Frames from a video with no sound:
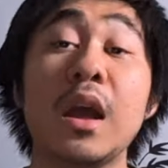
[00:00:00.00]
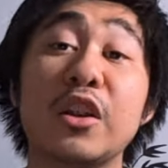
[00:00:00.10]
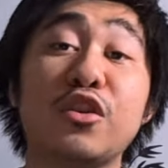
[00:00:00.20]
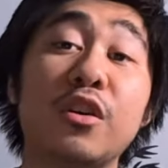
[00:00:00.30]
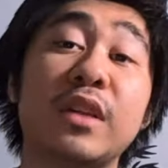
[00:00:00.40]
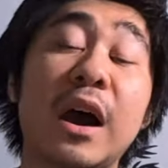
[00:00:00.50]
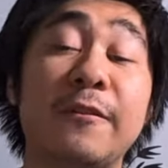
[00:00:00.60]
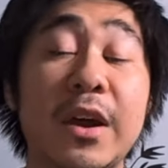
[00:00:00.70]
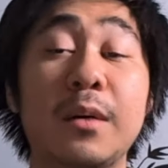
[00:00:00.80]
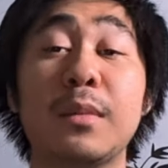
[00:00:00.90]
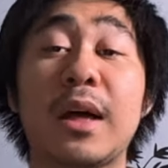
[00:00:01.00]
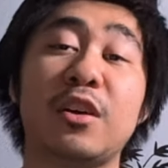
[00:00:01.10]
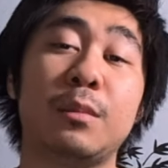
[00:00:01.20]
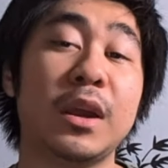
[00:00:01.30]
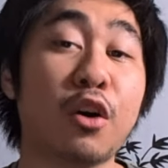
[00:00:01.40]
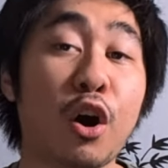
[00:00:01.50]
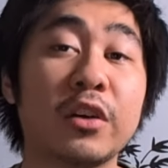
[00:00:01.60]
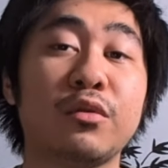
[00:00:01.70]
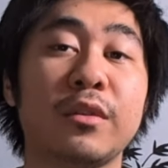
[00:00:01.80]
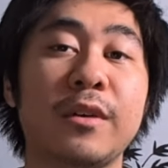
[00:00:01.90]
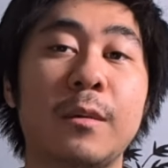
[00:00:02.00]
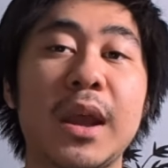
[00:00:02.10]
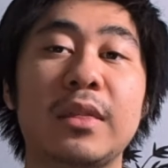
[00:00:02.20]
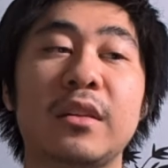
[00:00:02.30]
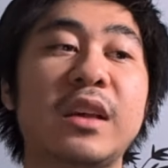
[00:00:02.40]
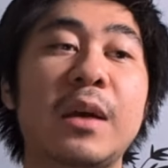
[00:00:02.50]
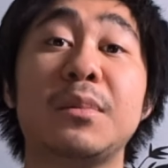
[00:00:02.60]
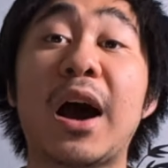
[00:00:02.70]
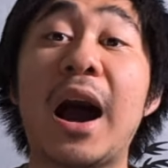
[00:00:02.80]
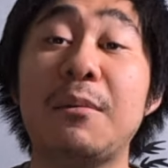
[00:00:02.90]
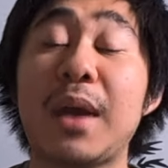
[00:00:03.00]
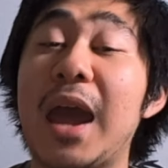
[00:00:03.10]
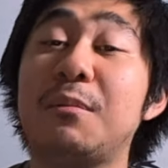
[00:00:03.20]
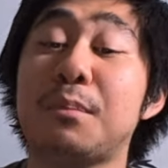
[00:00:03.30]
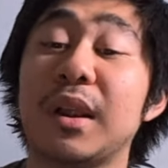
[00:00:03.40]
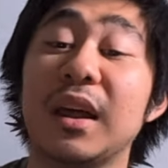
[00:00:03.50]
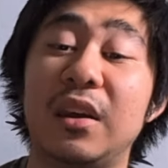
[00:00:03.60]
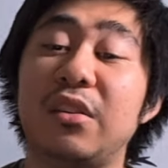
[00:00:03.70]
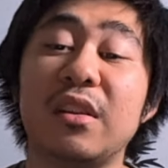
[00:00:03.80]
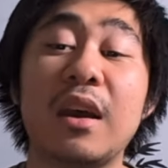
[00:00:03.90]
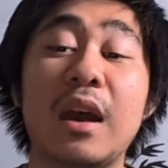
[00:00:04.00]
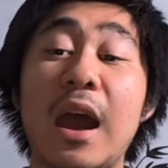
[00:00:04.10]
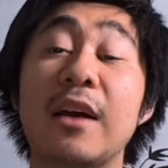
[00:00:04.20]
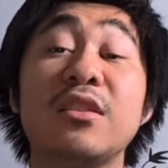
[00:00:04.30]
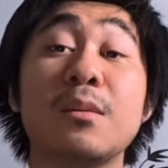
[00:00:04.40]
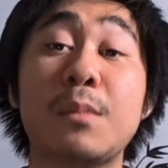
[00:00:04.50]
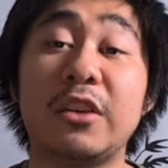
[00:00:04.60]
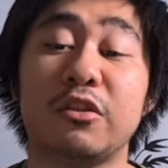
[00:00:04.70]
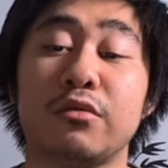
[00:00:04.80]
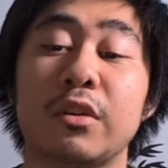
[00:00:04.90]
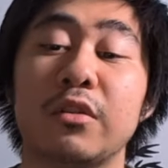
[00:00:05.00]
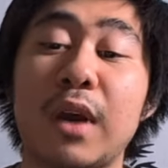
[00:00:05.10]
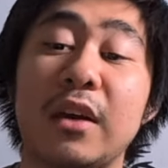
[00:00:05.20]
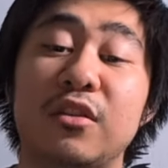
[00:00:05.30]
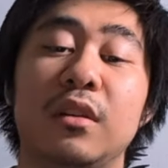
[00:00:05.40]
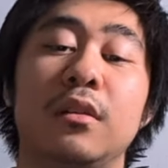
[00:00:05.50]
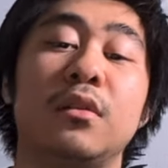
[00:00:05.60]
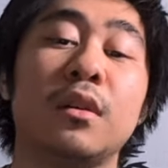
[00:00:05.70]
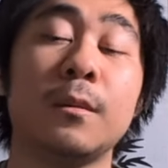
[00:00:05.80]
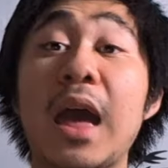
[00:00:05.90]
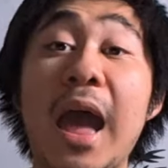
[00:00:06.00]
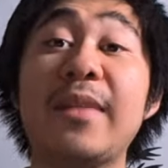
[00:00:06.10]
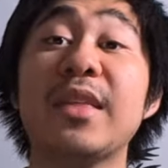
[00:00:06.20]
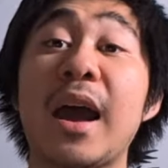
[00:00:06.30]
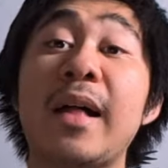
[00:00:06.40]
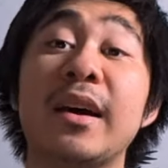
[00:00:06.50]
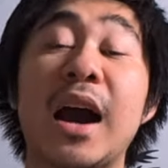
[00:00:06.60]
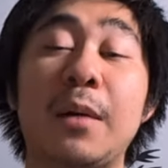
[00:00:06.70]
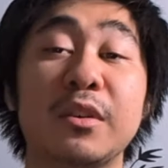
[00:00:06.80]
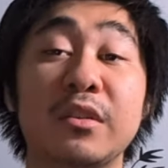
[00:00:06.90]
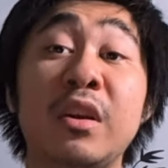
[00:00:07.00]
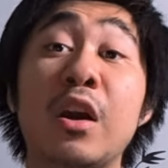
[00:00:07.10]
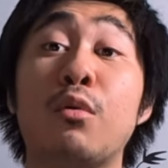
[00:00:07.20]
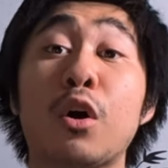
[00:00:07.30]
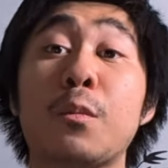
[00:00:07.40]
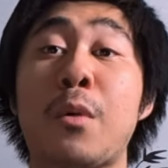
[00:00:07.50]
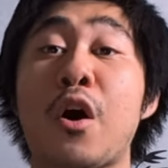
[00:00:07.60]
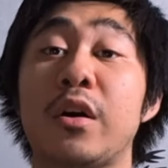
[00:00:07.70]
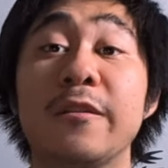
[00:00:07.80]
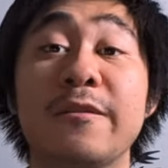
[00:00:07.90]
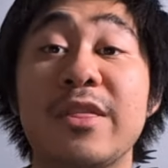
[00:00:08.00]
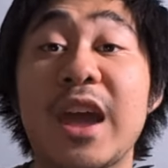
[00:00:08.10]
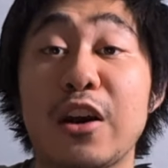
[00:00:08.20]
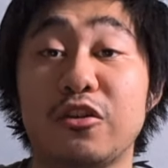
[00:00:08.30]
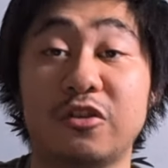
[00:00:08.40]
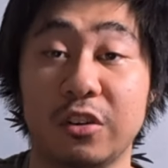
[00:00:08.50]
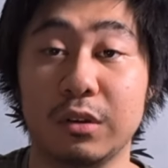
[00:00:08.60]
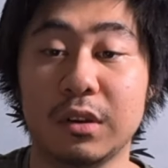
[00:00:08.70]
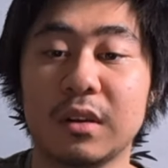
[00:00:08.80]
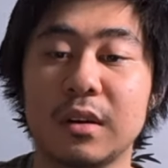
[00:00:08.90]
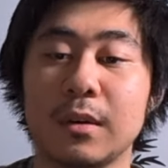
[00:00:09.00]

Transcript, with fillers: It turns out Venom Let There Be Carnage was filming at the same time and place as The Matrix Resurrections, and the helicopters here were part of their shoot.